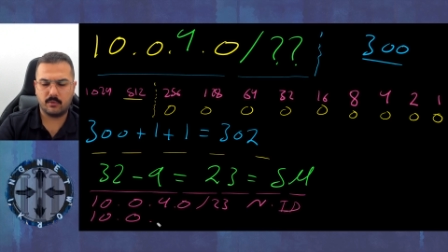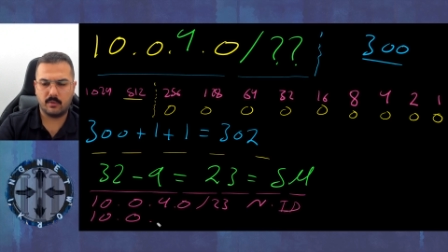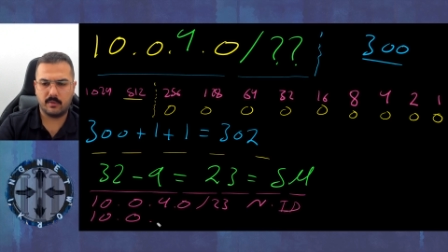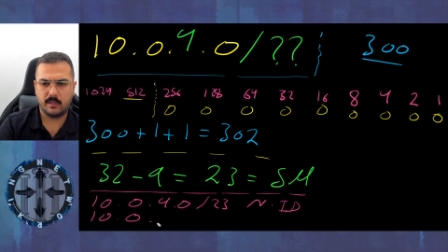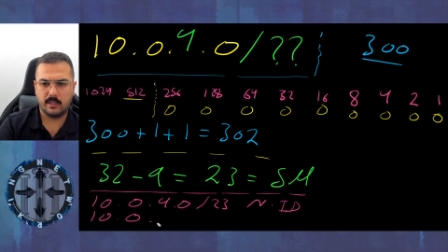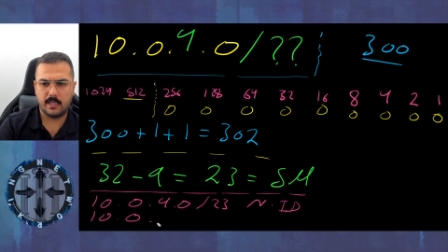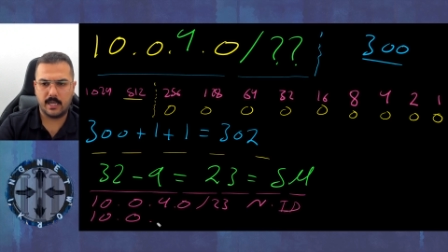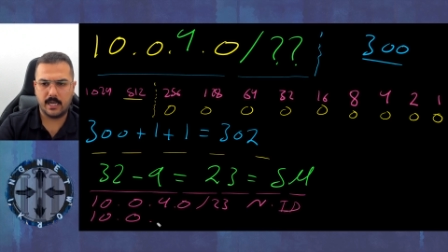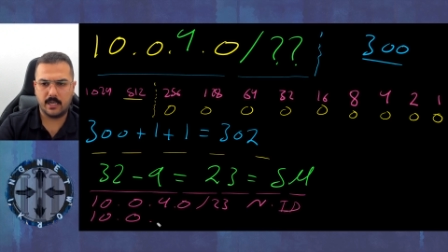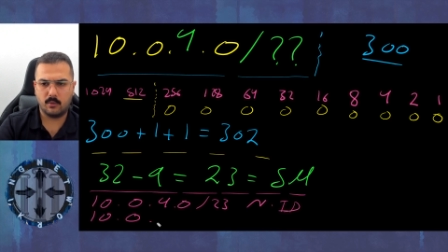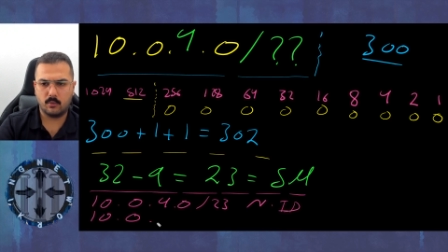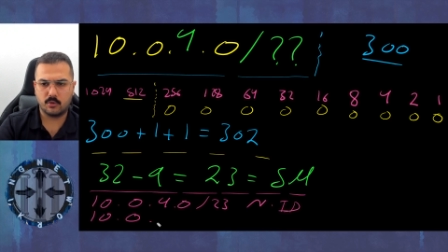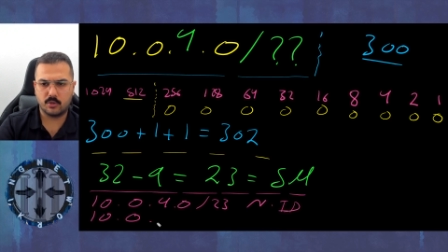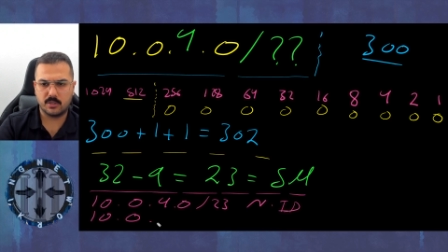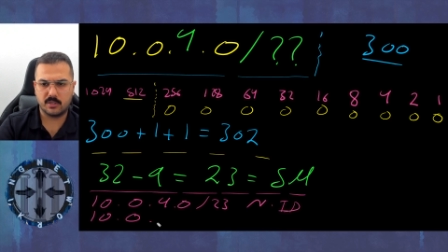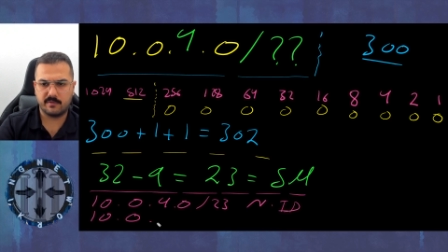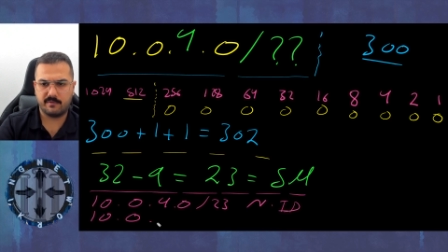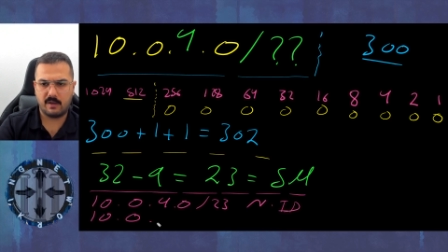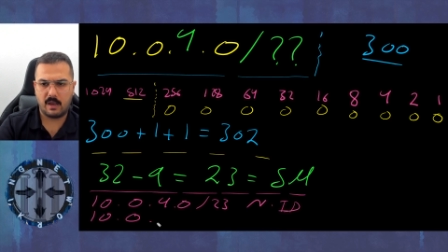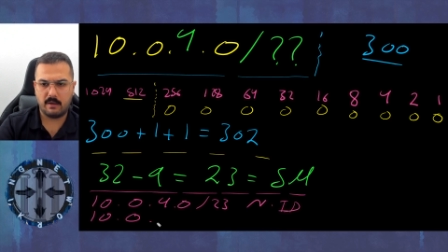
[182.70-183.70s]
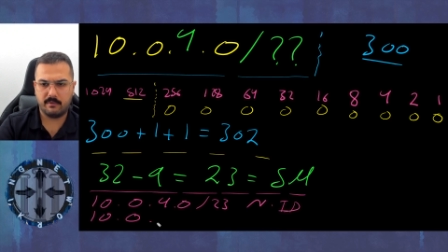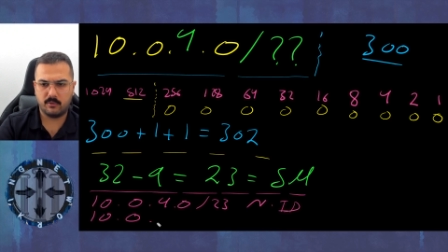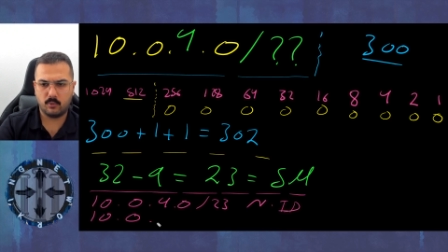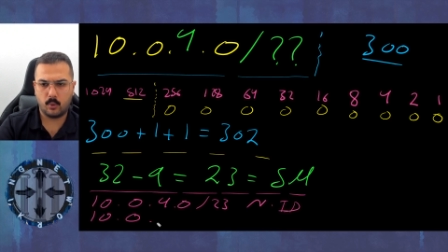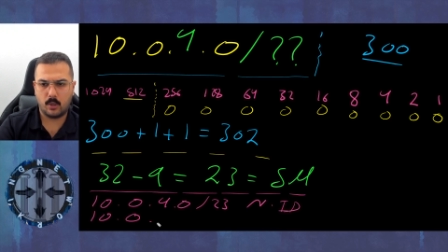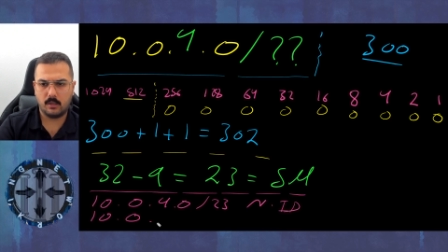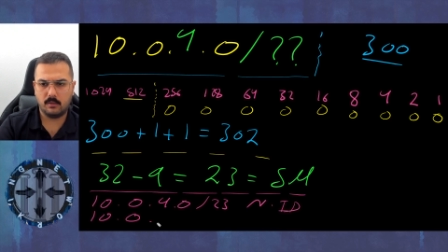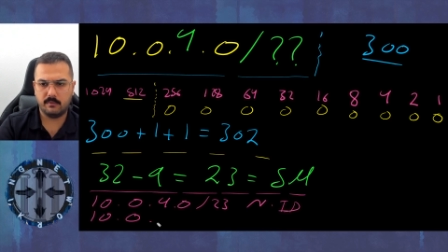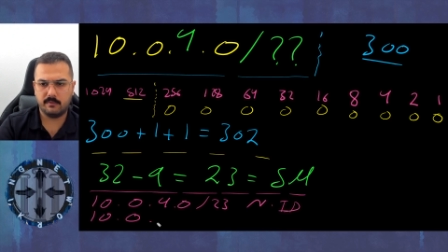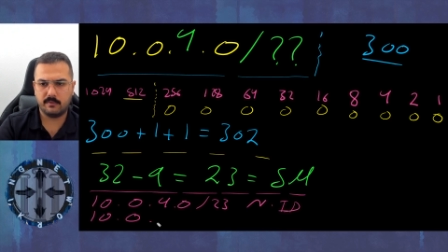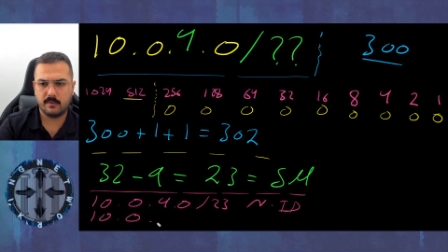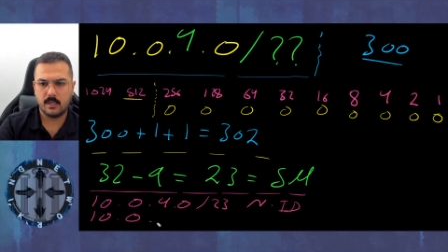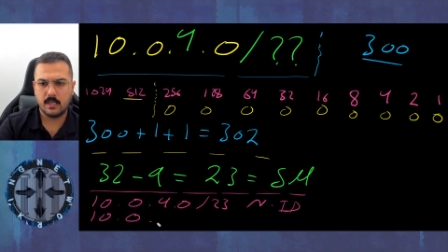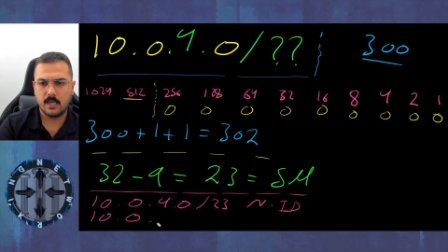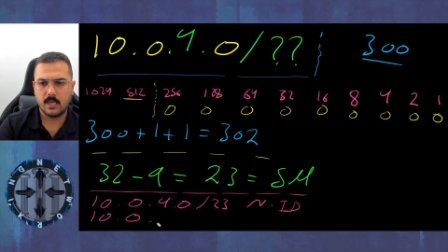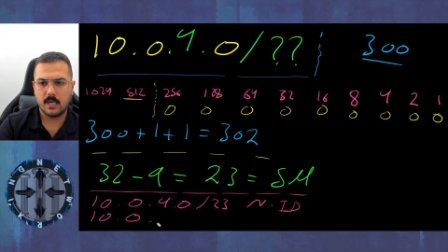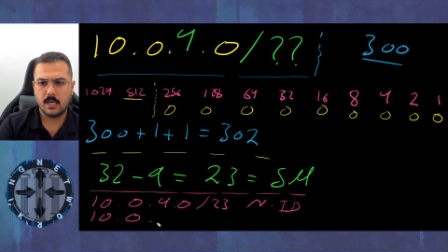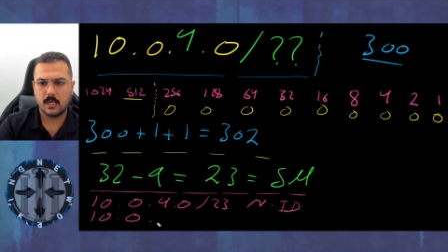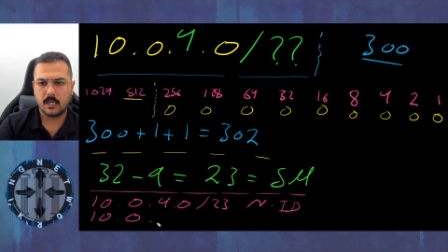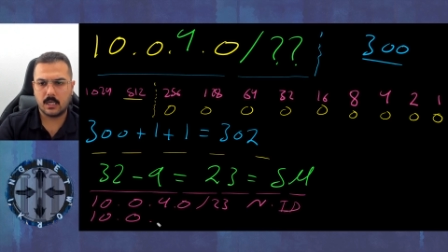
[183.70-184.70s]
to the line, which is 512,
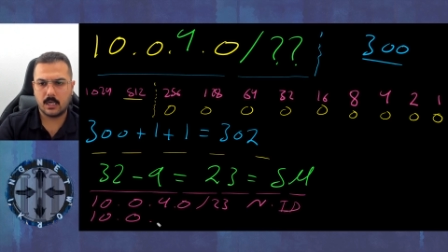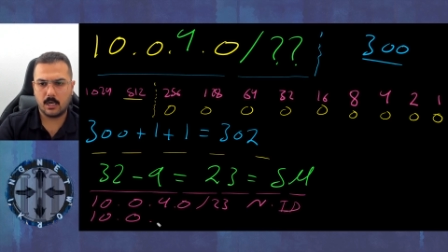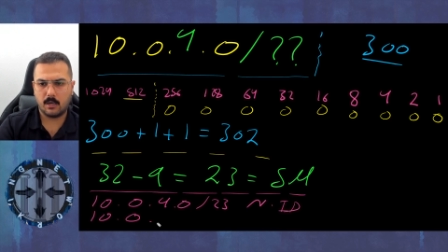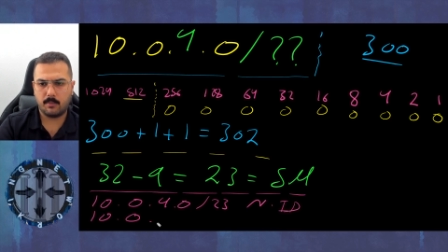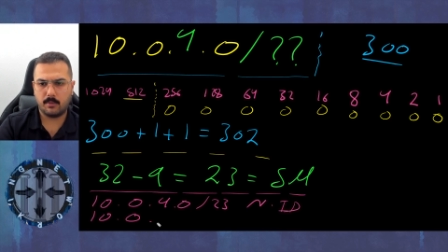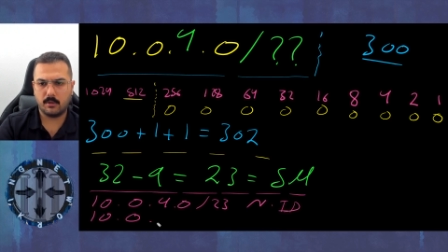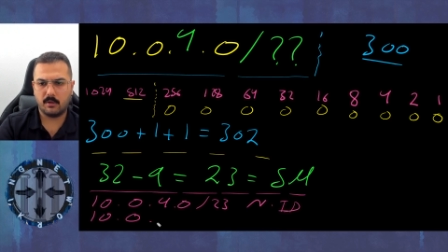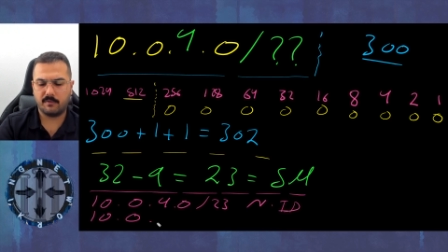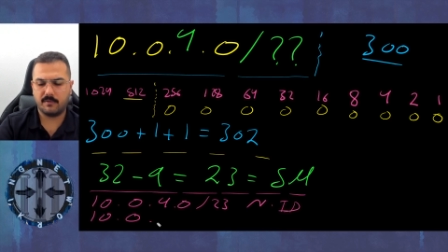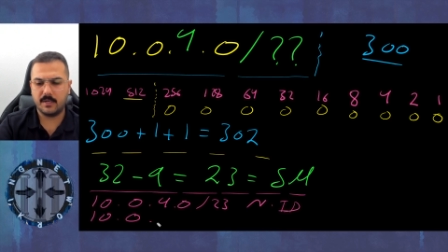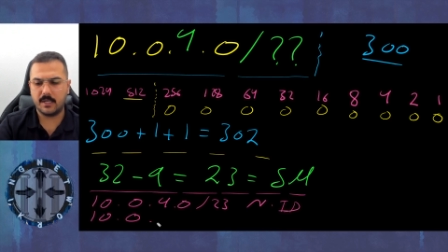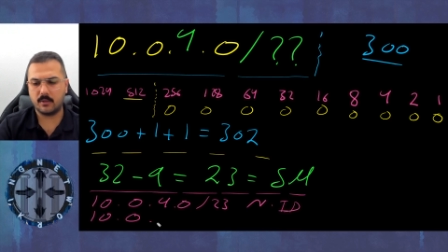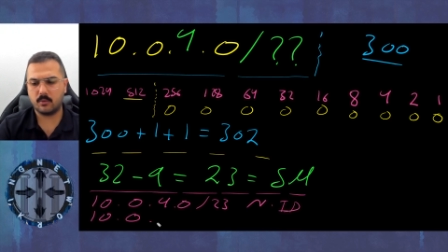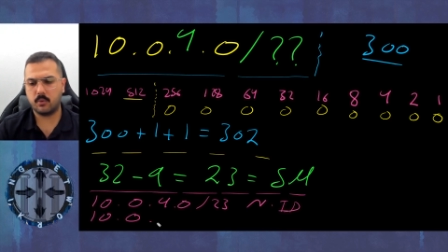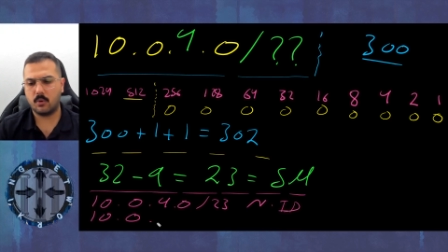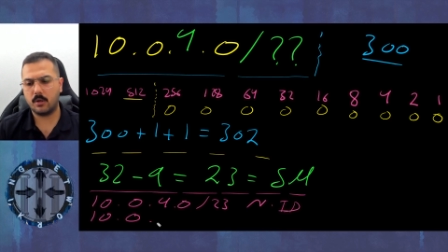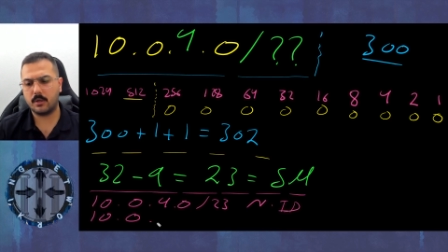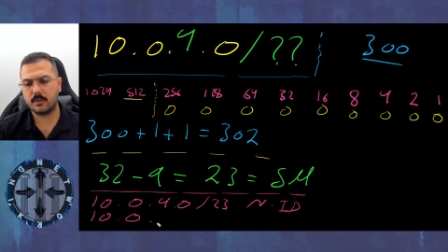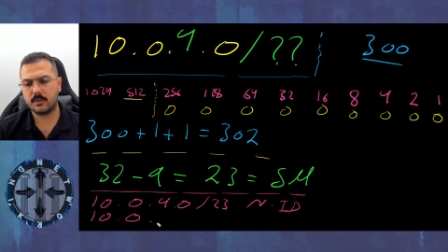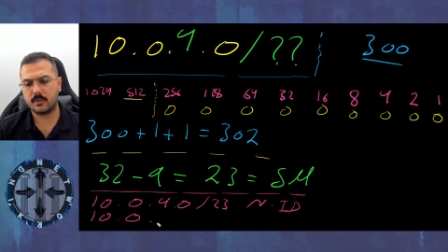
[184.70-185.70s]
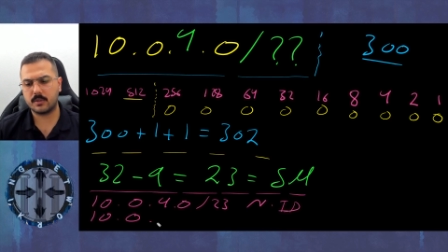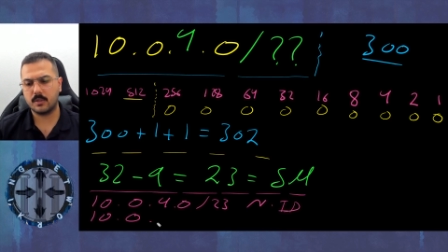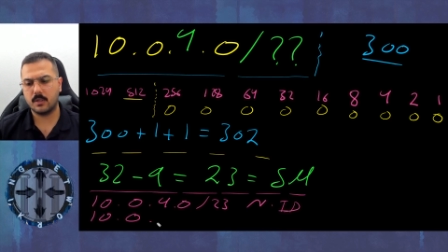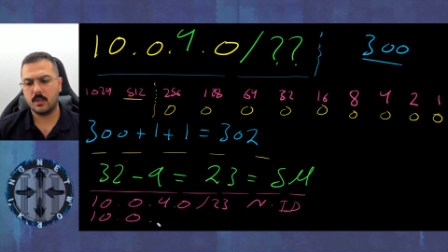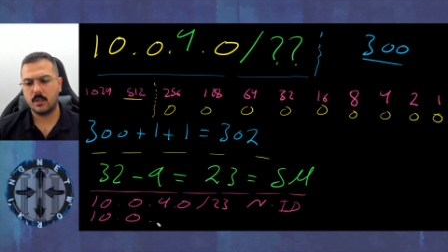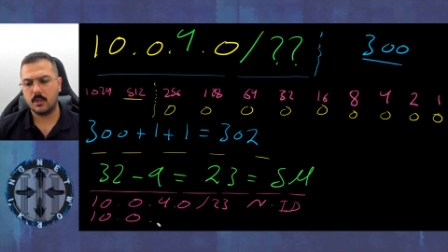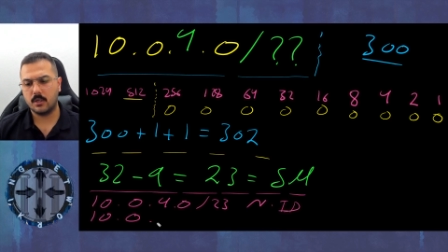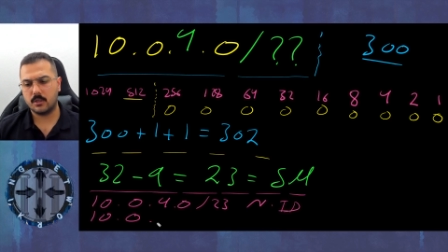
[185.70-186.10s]
couple of networks,